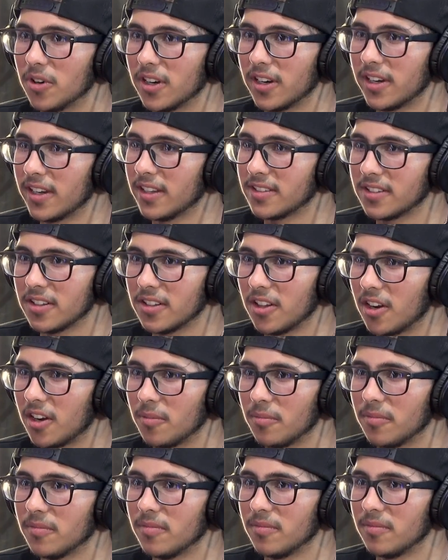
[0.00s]
It's
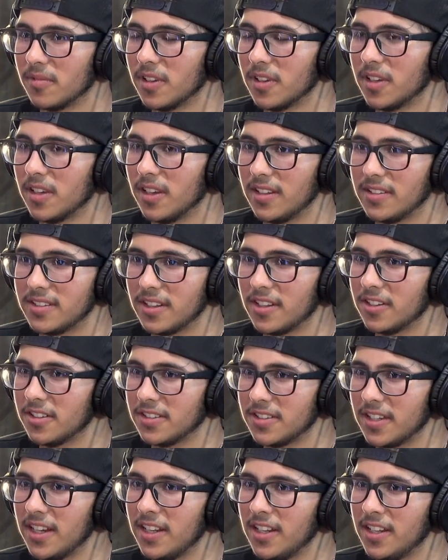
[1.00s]
entertaining. It's
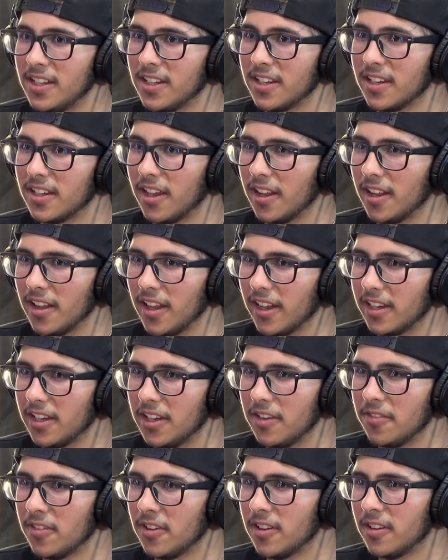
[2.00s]
entertaining, and like
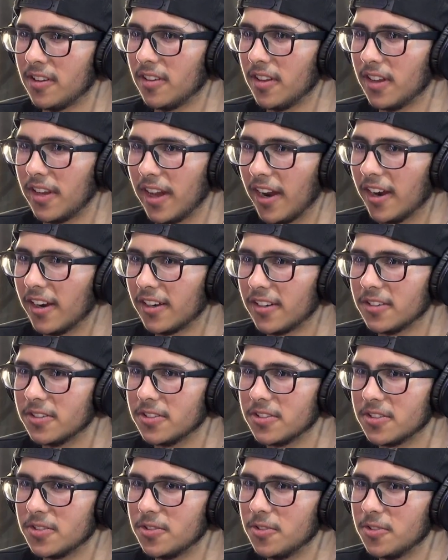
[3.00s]
even the characters
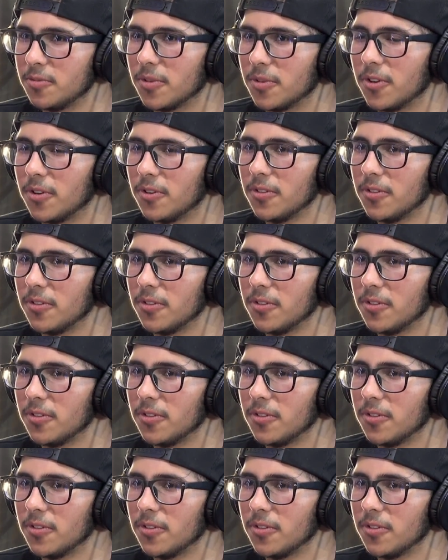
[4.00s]
too, bro.